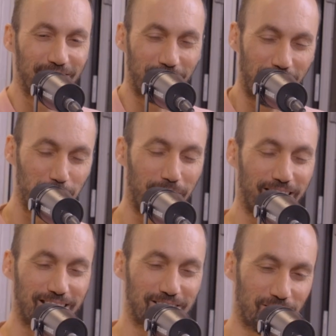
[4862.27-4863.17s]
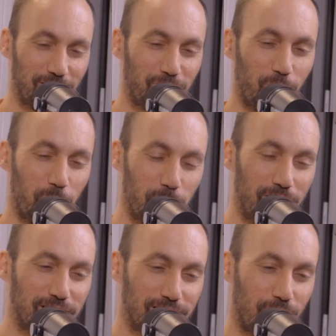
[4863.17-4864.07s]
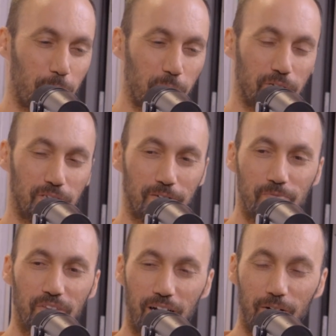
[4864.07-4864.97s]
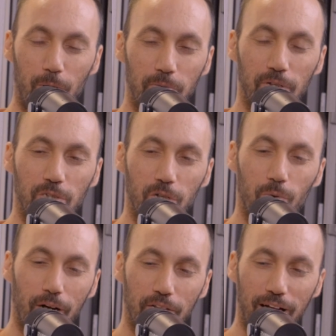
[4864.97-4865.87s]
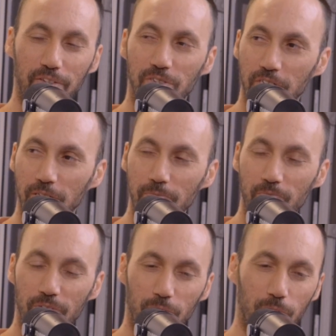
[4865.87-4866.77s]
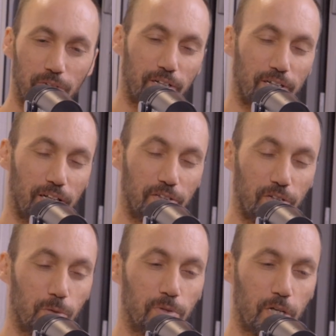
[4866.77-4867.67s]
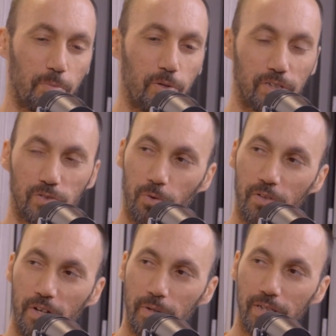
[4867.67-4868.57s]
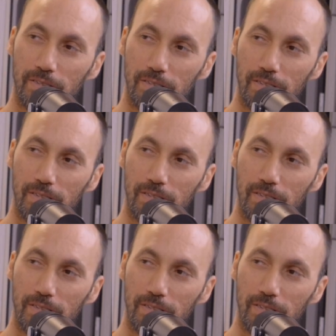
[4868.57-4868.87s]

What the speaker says: our podcasts are only 40 minutes because I want people. People to do it while they're at the gym, or the normal commute is 45 minutes.